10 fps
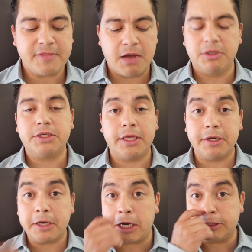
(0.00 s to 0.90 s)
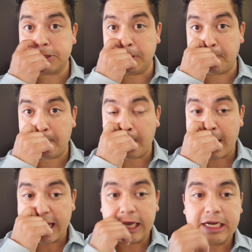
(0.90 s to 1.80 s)
how much are they going to cost you?
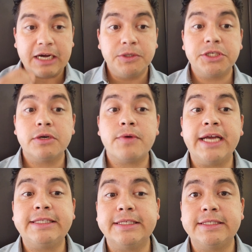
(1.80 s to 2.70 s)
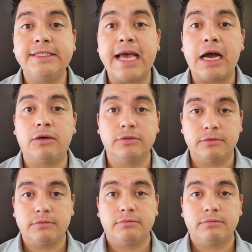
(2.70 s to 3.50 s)
I want you to write this down.